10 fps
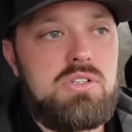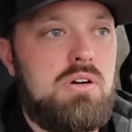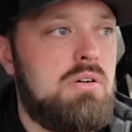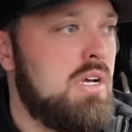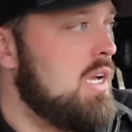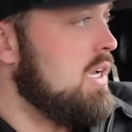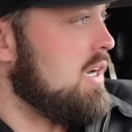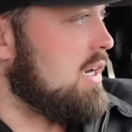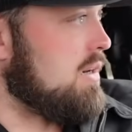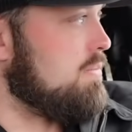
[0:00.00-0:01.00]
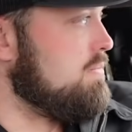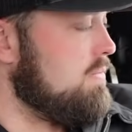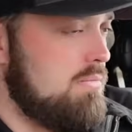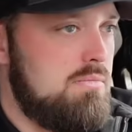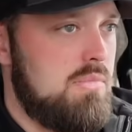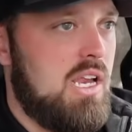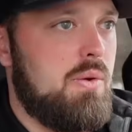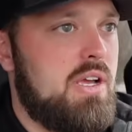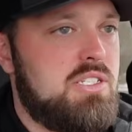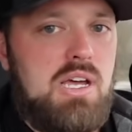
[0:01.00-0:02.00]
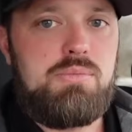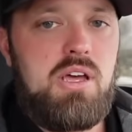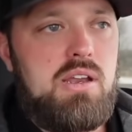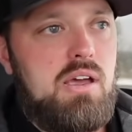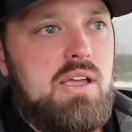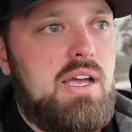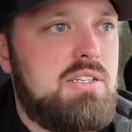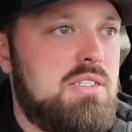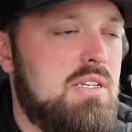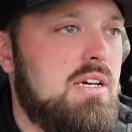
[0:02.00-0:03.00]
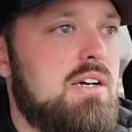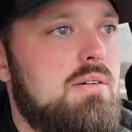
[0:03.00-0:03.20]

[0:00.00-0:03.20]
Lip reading: So anyways, I'm done now, guys.